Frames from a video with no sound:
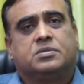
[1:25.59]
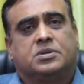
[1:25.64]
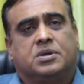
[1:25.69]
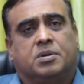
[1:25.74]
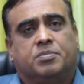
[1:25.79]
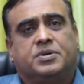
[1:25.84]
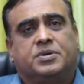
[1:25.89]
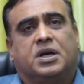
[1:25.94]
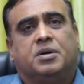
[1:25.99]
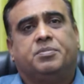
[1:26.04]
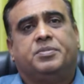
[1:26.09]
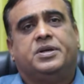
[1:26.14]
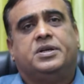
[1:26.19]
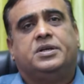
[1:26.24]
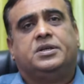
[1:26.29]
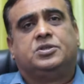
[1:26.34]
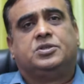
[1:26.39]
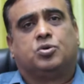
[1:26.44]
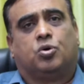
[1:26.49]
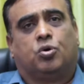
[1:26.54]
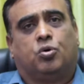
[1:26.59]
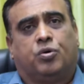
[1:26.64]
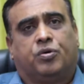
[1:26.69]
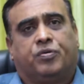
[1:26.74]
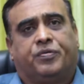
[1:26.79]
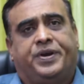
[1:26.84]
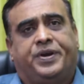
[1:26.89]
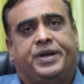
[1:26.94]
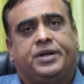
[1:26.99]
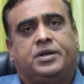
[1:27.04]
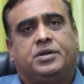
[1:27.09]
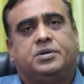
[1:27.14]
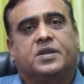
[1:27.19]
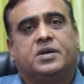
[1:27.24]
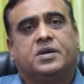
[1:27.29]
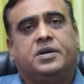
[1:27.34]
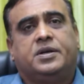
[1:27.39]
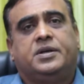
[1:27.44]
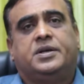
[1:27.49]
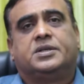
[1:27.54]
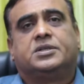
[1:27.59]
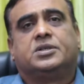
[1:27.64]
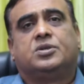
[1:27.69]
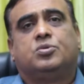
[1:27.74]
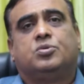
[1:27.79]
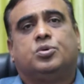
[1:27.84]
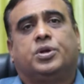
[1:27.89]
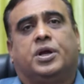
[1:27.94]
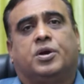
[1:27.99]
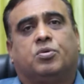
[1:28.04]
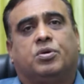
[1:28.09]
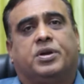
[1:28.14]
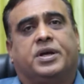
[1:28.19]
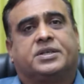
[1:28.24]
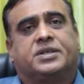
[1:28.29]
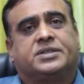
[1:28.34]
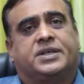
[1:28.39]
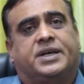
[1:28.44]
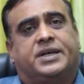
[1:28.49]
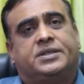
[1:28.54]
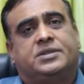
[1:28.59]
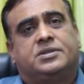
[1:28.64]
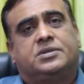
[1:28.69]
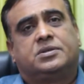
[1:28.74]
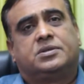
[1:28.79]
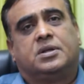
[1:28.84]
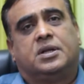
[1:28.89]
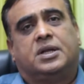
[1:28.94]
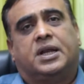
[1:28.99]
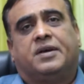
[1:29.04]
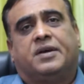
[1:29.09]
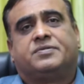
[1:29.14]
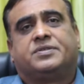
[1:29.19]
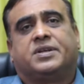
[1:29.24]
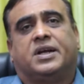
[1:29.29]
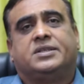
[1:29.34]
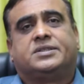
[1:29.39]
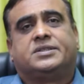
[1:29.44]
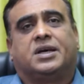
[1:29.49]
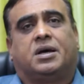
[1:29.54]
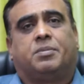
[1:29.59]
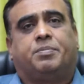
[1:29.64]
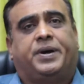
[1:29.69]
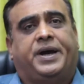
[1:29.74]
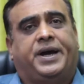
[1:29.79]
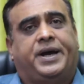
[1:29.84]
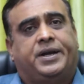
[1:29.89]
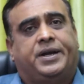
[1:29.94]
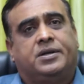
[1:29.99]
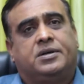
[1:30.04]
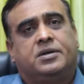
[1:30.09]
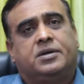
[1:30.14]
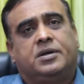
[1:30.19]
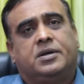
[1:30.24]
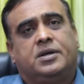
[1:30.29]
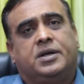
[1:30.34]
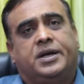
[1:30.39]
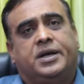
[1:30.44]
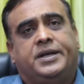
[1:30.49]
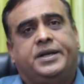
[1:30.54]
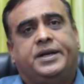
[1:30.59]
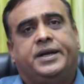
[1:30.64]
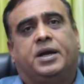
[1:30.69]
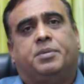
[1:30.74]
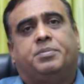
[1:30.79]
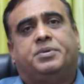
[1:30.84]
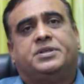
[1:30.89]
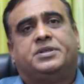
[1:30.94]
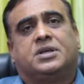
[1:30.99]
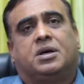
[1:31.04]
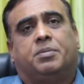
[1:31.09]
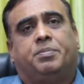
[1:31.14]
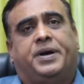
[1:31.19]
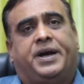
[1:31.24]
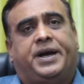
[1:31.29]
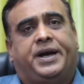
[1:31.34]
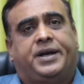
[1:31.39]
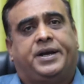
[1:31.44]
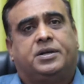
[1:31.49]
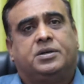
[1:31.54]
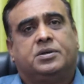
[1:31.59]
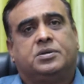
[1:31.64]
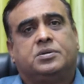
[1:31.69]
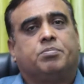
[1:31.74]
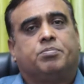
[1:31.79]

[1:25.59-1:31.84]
Sometimes he is overweight, he doesn't do regular exercise, the lifestyles are bad, eating habits are bad.